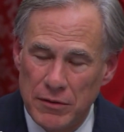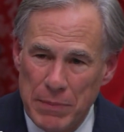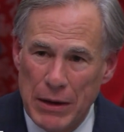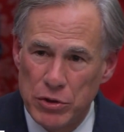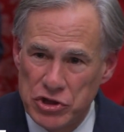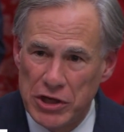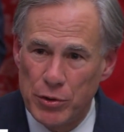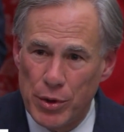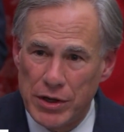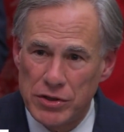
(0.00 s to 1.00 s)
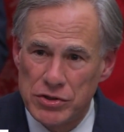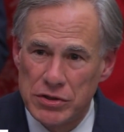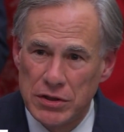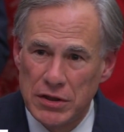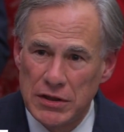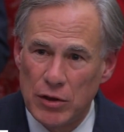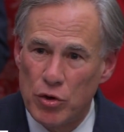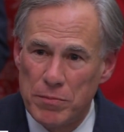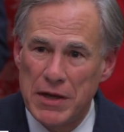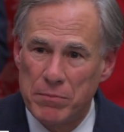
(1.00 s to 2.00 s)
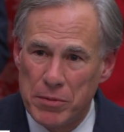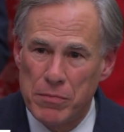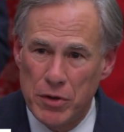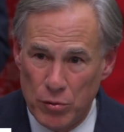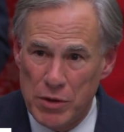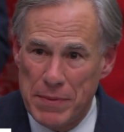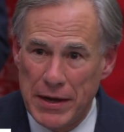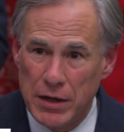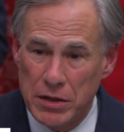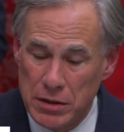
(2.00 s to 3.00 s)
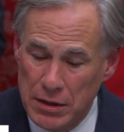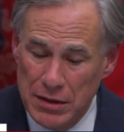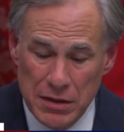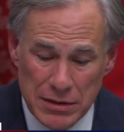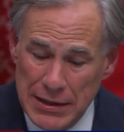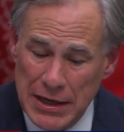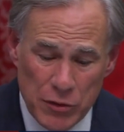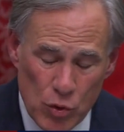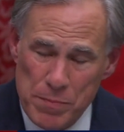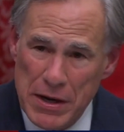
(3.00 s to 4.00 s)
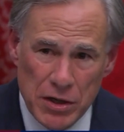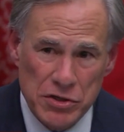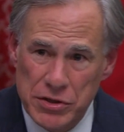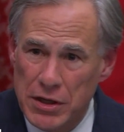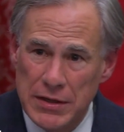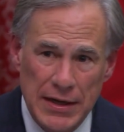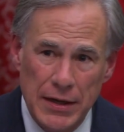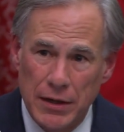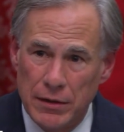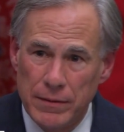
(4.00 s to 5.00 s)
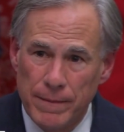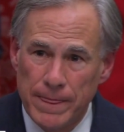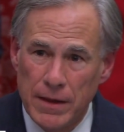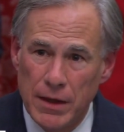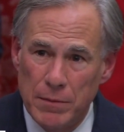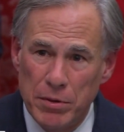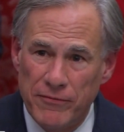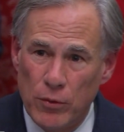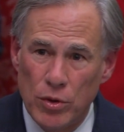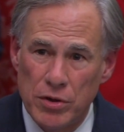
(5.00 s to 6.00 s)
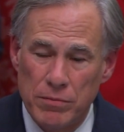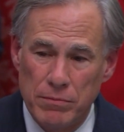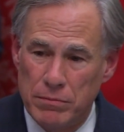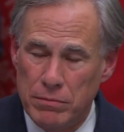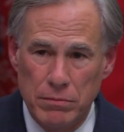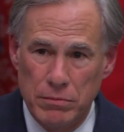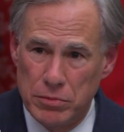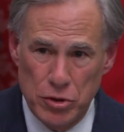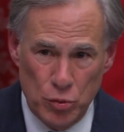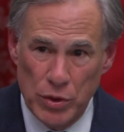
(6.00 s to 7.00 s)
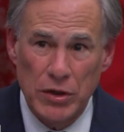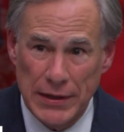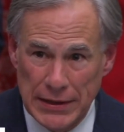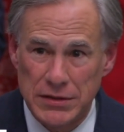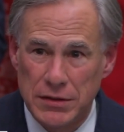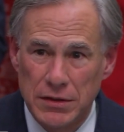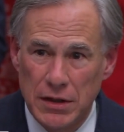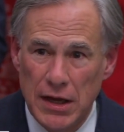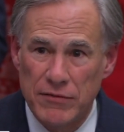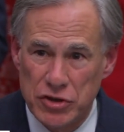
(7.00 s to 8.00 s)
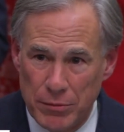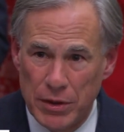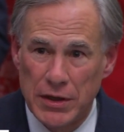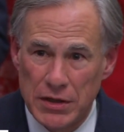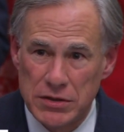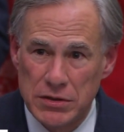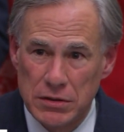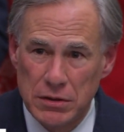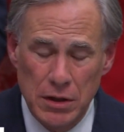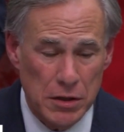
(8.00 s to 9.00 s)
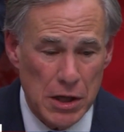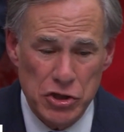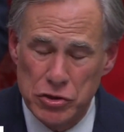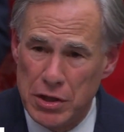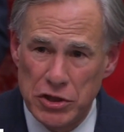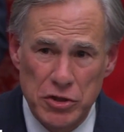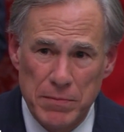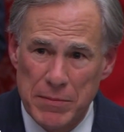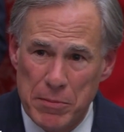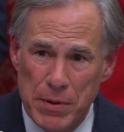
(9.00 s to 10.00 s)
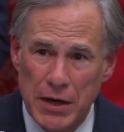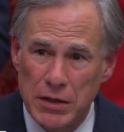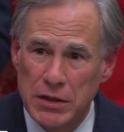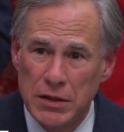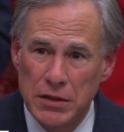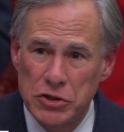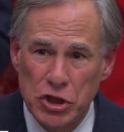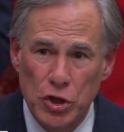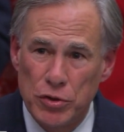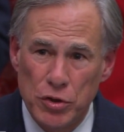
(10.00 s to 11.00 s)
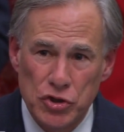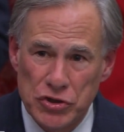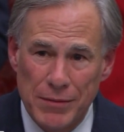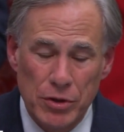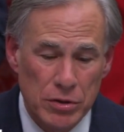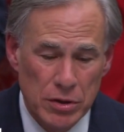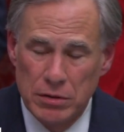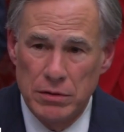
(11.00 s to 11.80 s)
of power generators that were being repaired, they got the repairs done now before the real heat of summer hits. And they should be prepared to go through the summer